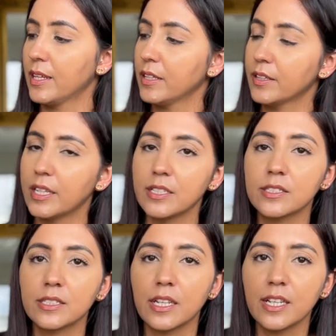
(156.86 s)

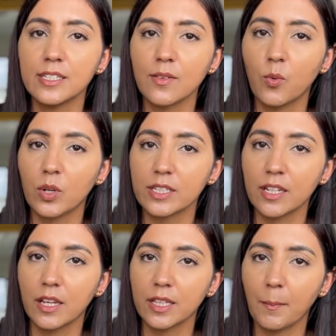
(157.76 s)
this is what
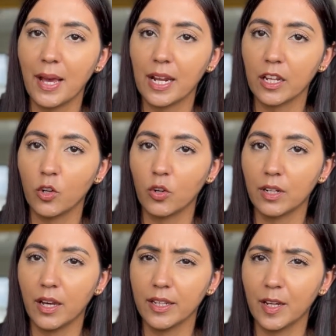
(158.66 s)
the palette look
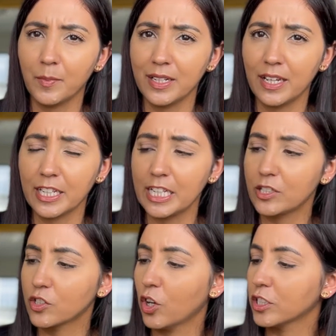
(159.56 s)
like i mean like
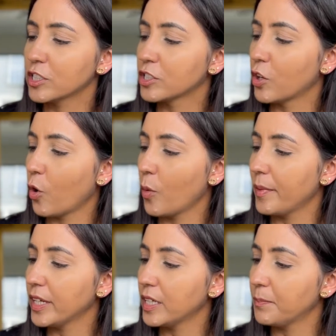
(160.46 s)
it's got so
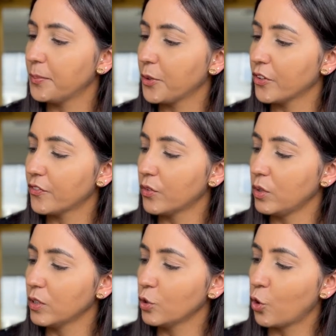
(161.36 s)
many
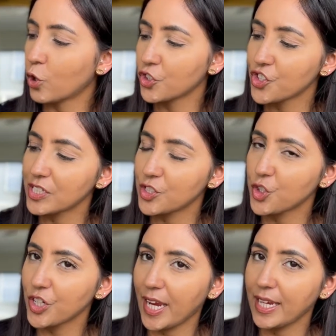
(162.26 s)
beautiful gorgeous
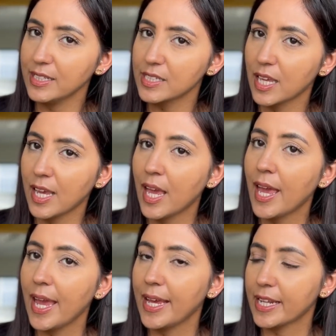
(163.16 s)
shades
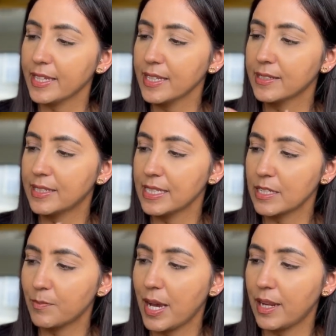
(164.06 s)
and i think this
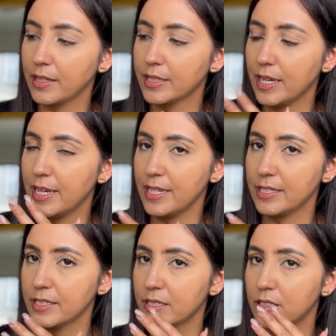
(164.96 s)
palette
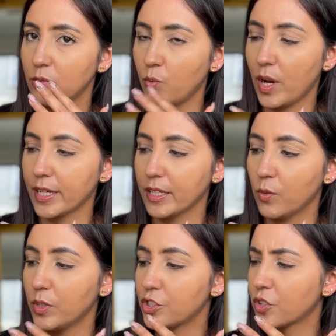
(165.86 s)
is the one
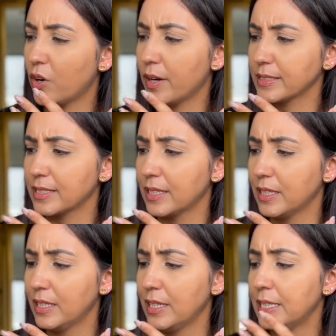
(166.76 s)
which got
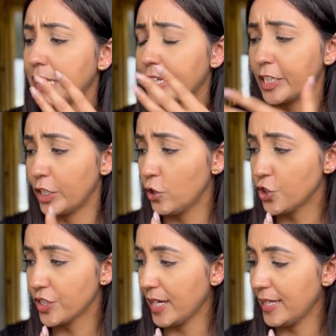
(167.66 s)
like new
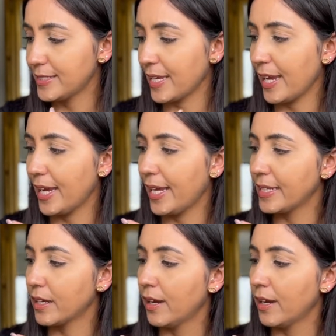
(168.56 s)
shades and